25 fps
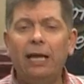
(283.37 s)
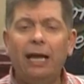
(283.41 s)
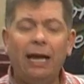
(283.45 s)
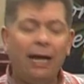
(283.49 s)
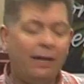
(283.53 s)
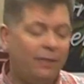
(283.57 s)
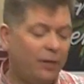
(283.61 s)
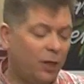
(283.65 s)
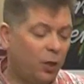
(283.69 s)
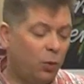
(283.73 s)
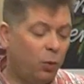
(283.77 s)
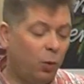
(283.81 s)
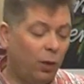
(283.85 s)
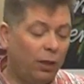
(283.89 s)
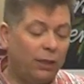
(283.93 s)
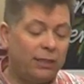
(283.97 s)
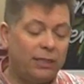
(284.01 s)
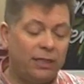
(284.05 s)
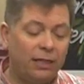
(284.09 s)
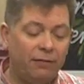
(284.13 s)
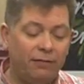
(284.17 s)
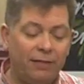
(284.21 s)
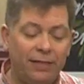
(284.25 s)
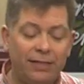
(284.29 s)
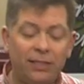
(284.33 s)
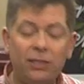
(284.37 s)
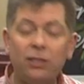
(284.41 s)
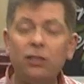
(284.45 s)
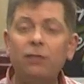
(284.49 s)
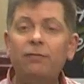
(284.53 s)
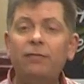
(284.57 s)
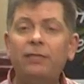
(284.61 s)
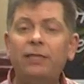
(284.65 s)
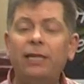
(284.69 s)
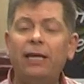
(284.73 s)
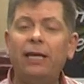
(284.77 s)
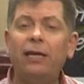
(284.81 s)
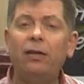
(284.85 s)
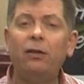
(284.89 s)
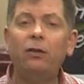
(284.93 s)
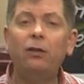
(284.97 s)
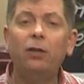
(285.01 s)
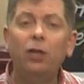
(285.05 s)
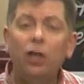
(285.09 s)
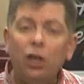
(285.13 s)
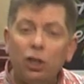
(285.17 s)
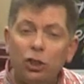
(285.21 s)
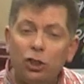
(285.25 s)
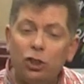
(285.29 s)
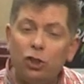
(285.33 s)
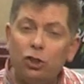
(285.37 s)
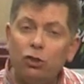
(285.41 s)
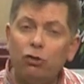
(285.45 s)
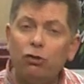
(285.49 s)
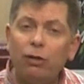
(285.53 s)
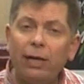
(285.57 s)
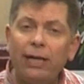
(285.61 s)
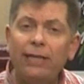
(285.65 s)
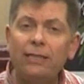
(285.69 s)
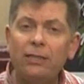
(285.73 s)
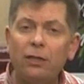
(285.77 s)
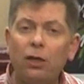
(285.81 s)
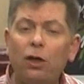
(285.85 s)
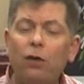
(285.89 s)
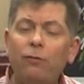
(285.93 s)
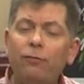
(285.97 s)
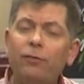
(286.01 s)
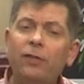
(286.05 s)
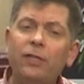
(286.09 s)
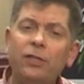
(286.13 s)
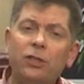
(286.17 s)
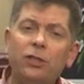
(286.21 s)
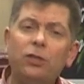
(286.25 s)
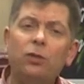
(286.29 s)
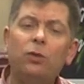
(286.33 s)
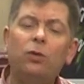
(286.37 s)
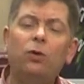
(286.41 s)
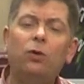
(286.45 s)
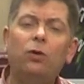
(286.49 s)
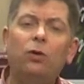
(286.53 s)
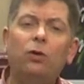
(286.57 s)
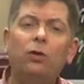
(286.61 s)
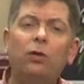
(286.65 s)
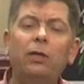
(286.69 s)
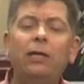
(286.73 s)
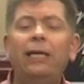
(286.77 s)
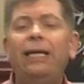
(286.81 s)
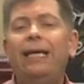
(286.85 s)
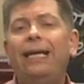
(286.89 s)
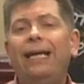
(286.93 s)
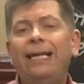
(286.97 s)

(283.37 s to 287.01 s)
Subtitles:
And the quality of this dovetail, straight off the saw,